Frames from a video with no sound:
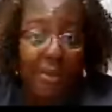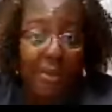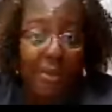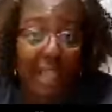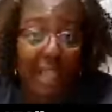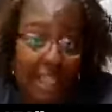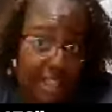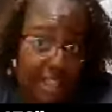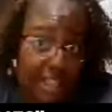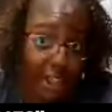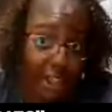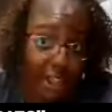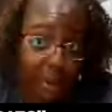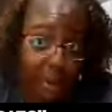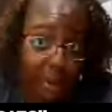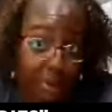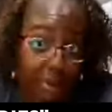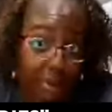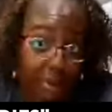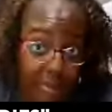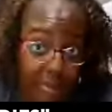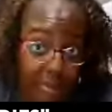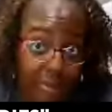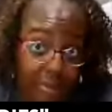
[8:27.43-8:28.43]
need you.
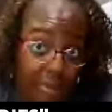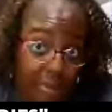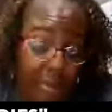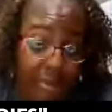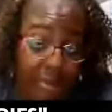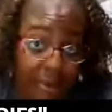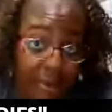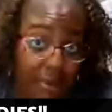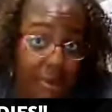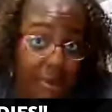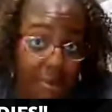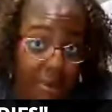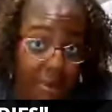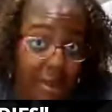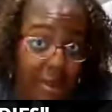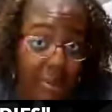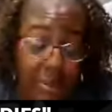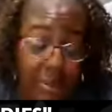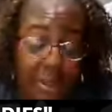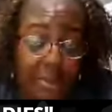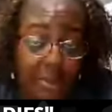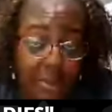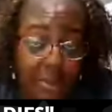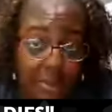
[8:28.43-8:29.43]
I mean,
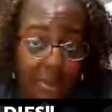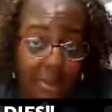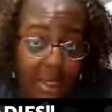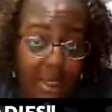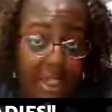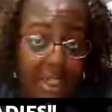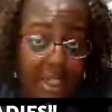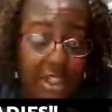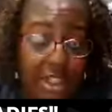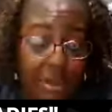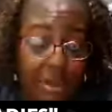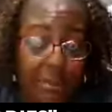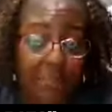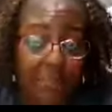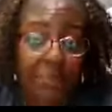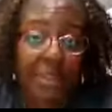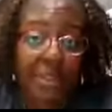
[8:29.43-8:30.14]
we need you.